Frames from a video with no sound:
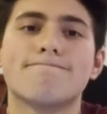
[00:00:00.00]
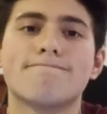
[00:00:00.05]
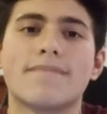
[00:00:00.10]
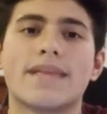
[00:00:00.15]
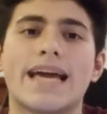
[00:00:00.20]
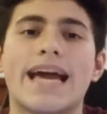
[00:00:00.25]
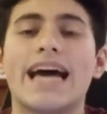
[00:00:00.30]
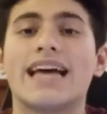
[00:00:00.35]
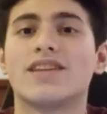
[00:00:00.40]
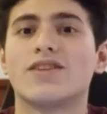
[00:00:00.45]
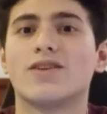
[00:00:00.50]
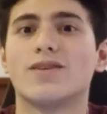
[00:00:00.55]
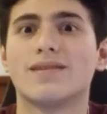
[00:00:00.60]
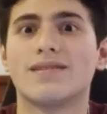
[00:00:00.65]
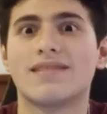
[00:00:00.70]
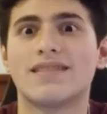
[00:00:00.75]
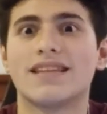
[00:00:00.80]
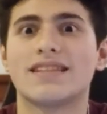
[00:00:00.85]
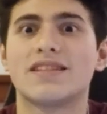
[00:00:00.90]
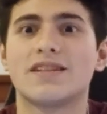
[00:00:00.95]
handled
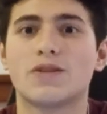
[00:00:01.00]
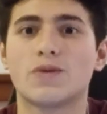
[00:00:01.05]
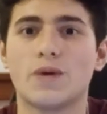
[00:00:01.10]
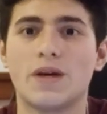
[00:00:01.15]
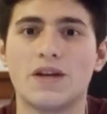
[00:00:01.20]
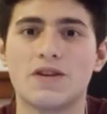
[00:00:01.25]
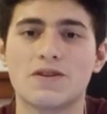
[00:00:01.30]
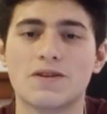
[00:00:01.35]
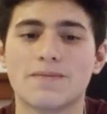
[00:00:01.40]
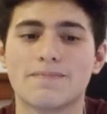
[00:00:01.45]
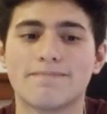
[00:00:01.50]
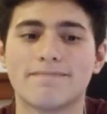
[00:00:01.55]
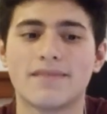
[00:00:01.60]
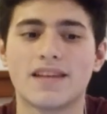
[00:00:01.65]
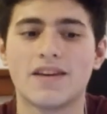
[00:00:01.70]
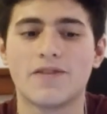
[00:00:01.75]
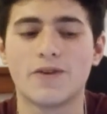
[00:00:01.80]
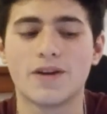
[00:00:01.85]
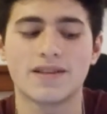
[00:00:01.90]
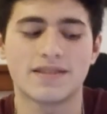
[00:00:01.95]
the situation, if
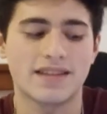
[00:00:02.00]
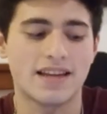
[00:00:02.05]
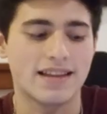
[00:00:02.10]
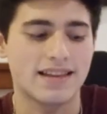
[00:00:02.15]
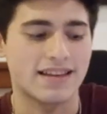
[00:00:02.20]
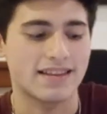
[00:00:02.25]
we can say it like